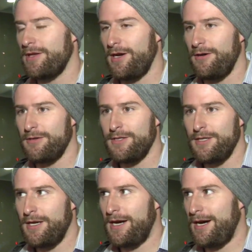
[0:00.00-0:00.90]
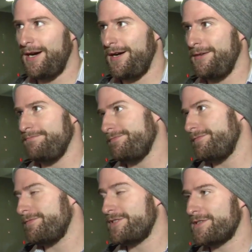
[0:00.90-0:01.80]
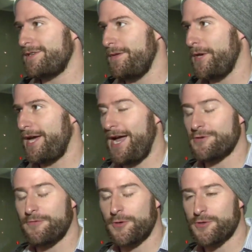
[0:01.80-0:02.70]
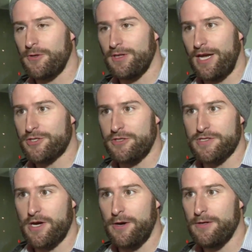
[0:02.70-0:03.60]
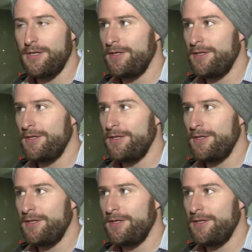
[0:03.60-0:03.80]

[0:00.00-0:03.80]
You know, uh, it's going to be a controversial election, so